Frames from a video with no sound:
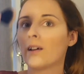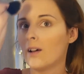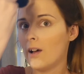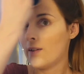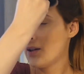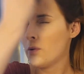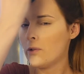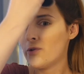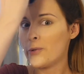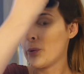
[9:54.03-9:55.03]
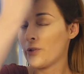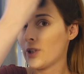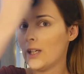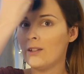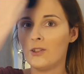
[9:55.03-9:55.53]
I think it was a response on
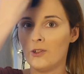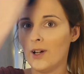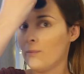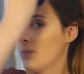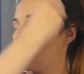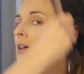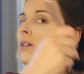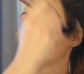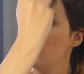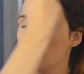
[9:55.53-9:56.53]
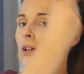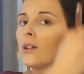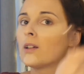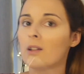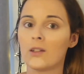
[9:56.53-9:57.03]
Instagram.
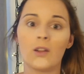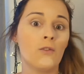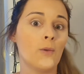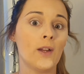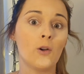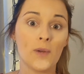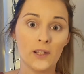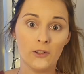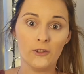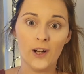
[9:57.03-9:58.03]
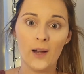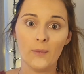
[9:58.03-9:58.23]
So if you ain't got my Instagram,